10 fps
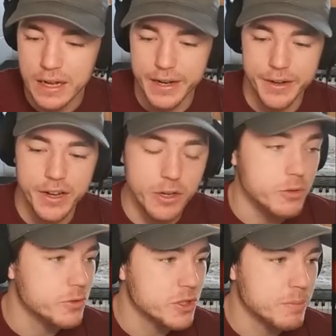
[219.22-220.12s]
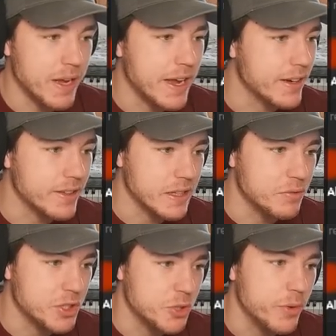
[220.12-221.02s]
No, just by handling the
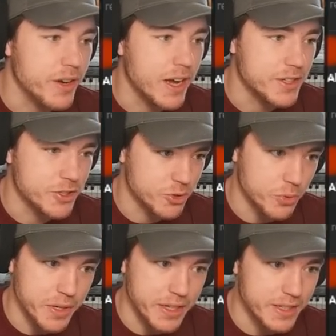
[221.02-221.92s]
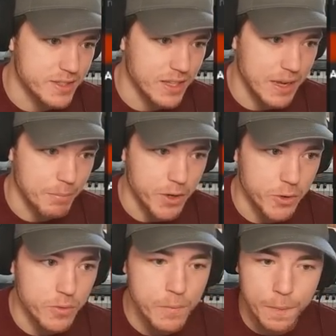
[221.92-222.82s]
fish, you are not destroying its slime
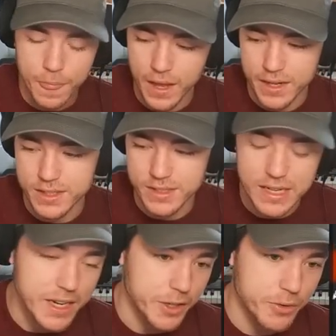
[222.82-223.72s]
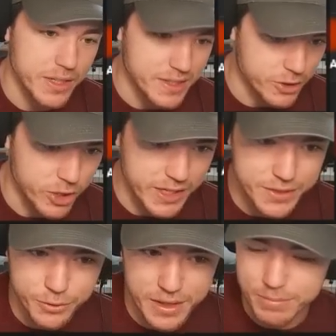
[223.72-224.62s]
coat, and it does not increase the chance
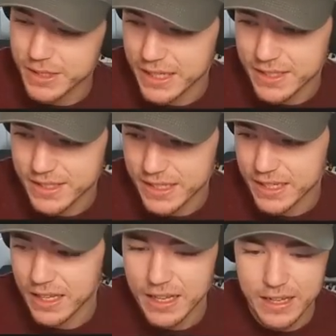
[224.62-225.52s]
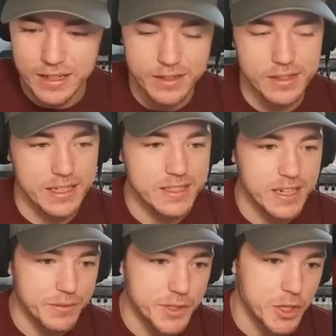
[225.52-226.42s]
for them to get sick. And that's
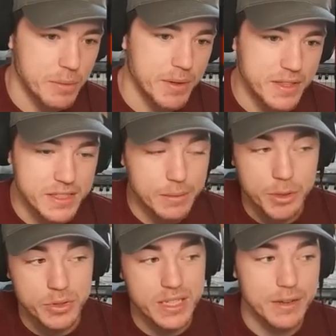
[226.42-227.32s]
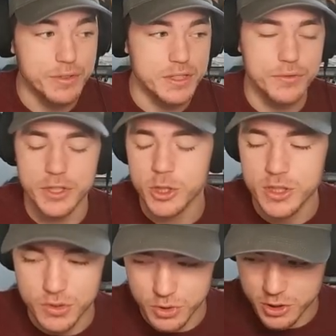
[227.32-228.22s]
not even talking about the WTF is
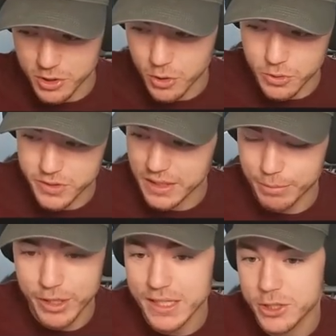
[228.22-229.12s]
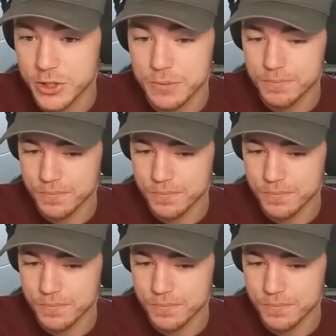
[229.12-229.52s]
fishes, which is a whole separate issue.